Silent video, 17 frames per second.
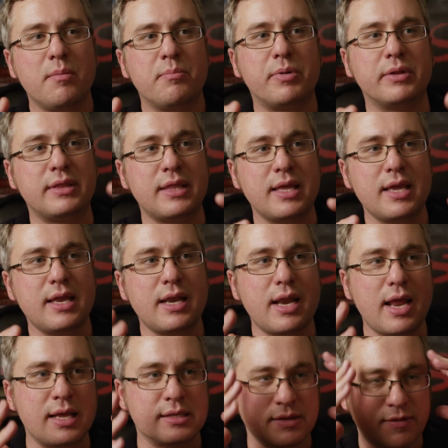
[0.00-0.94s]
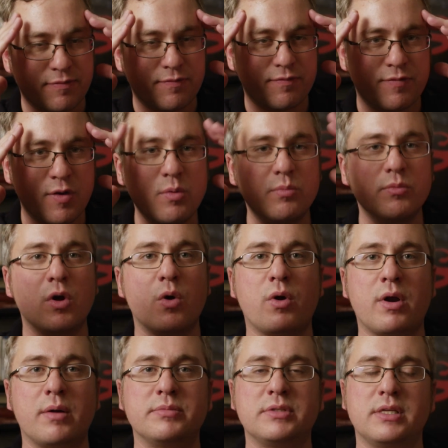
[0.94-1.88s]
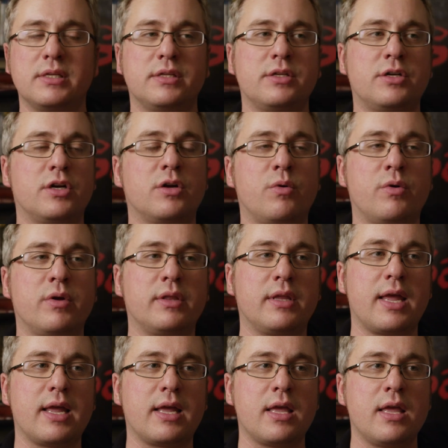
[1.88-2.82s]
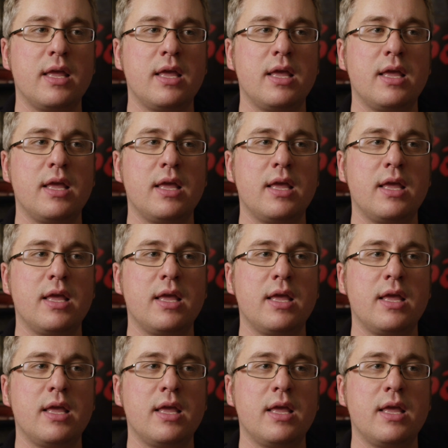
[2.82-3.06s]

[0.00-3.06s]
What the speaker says: but then as a film goer, I'm sitting there going like,